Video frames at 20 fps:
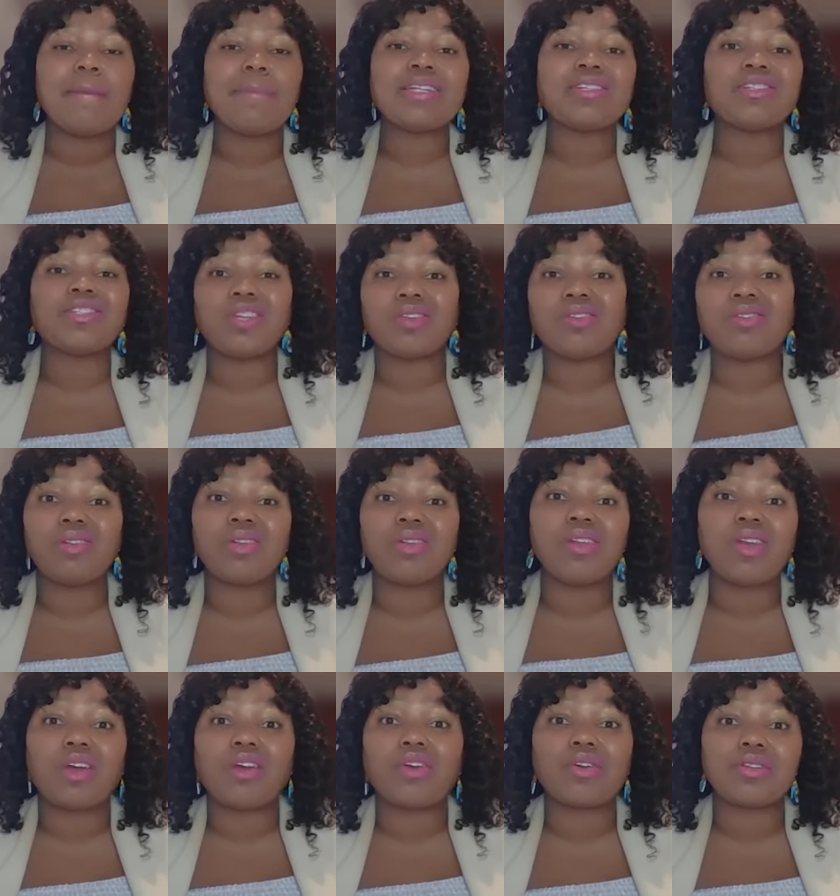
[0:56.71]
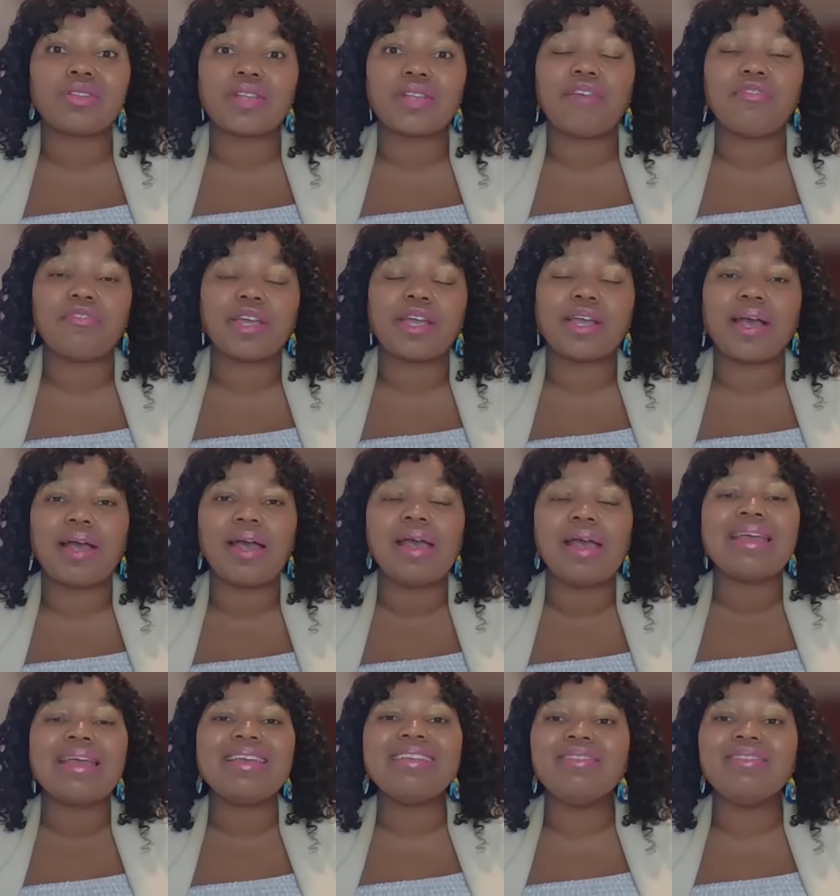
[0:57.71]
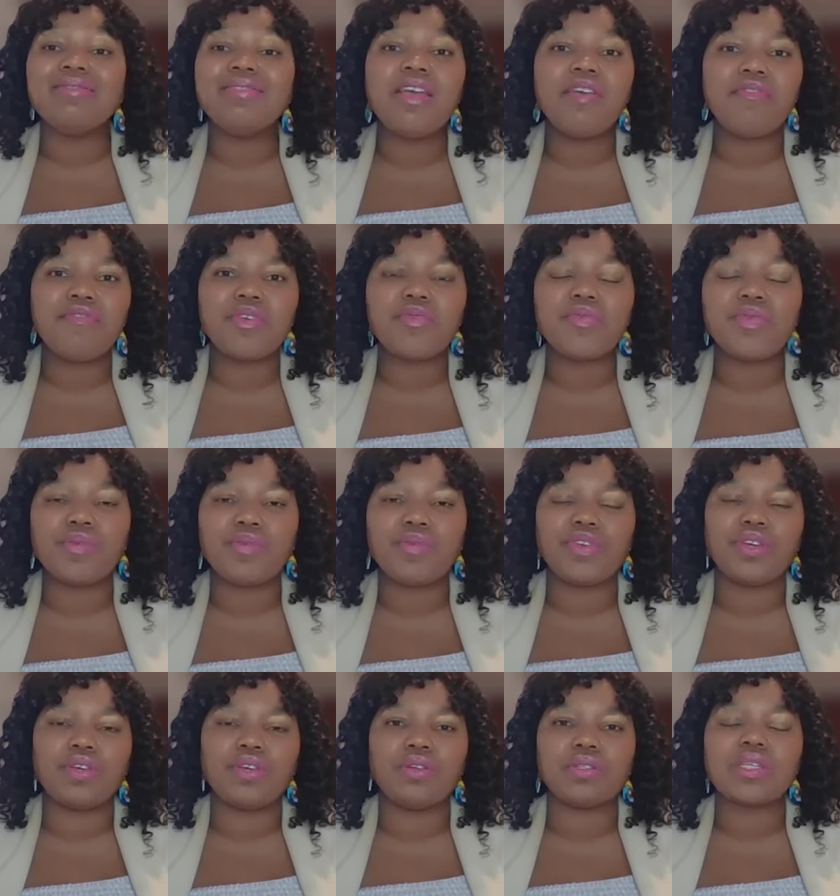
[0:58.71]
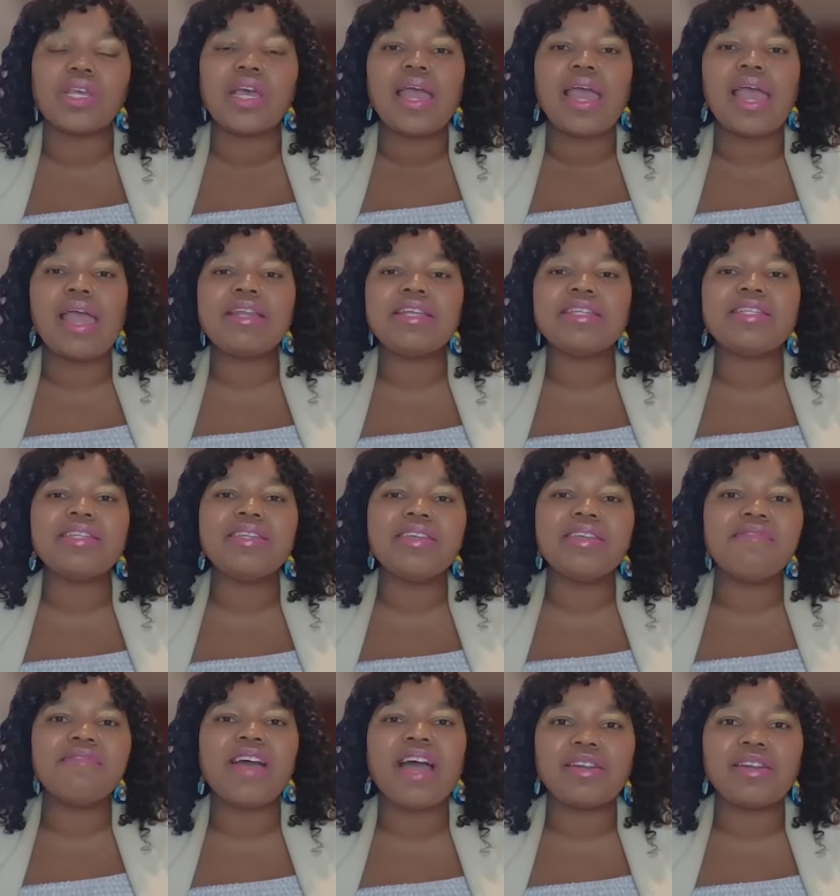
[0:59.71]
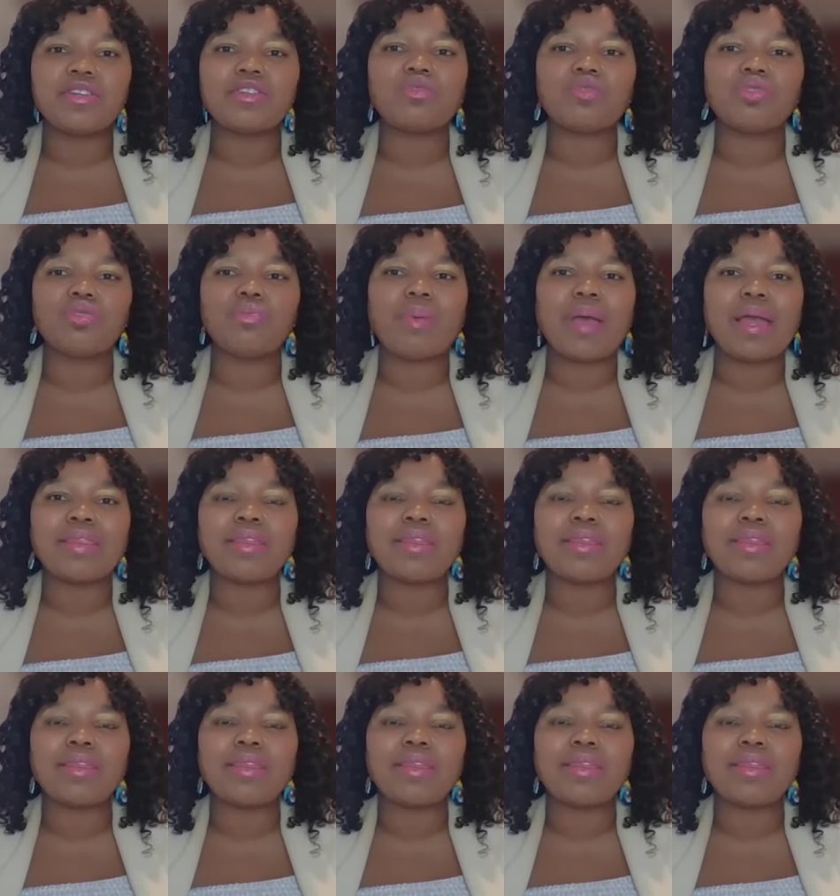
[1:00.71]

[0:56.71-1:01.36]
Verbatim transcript: particularly across Africa, is never revealed and is never understood by